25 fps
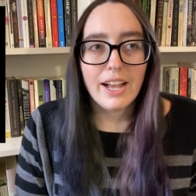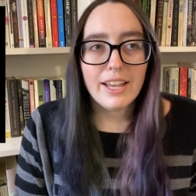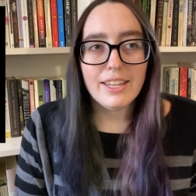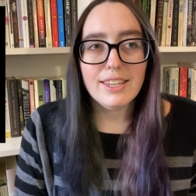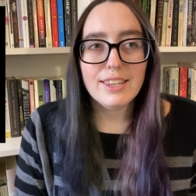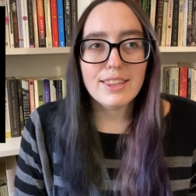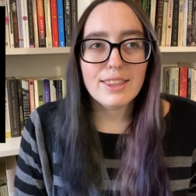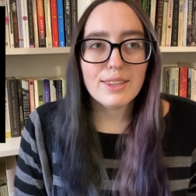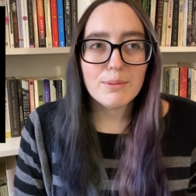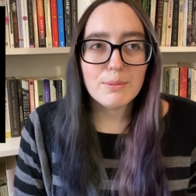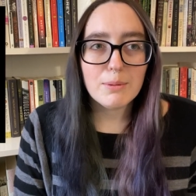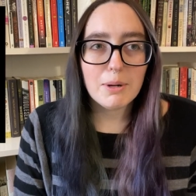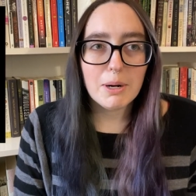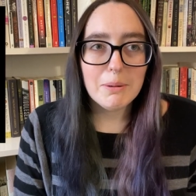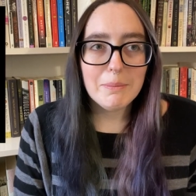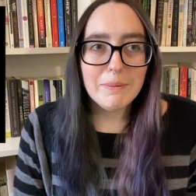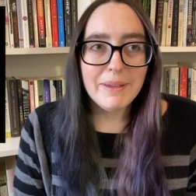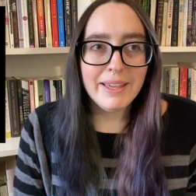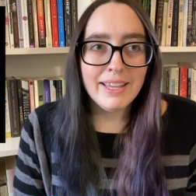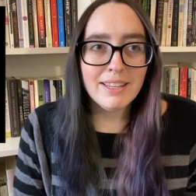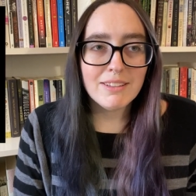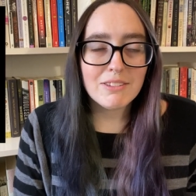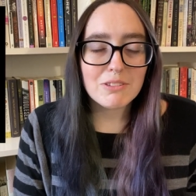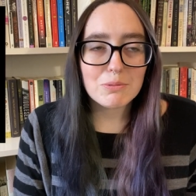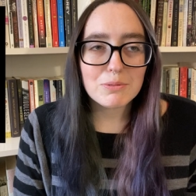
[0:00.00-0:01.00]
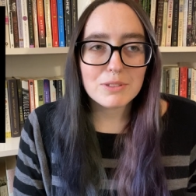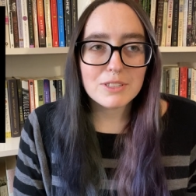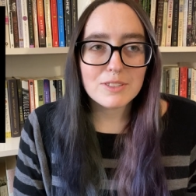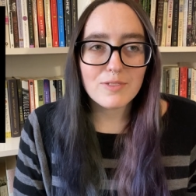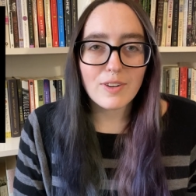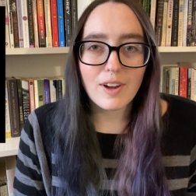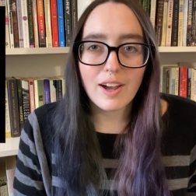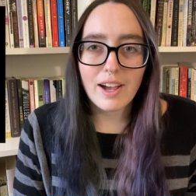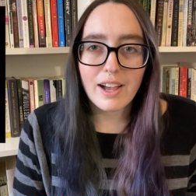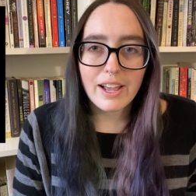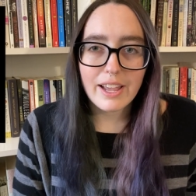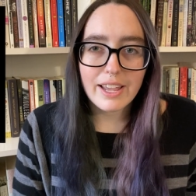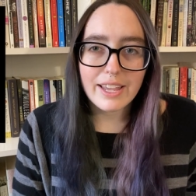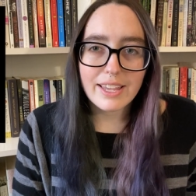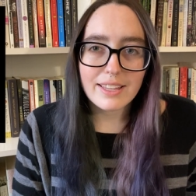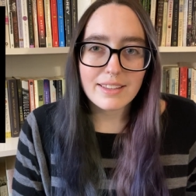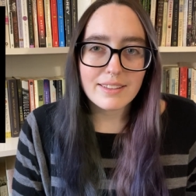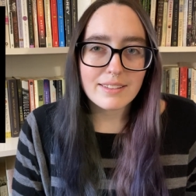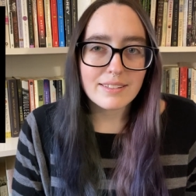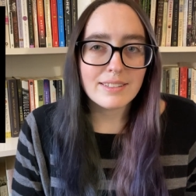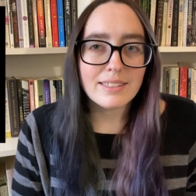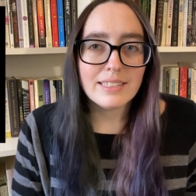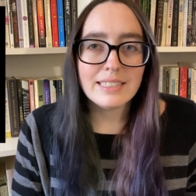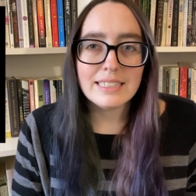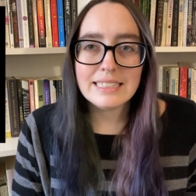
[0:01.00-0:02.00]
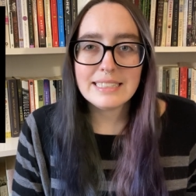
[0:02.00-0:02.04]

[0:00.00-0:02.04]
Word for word: The romance was fine.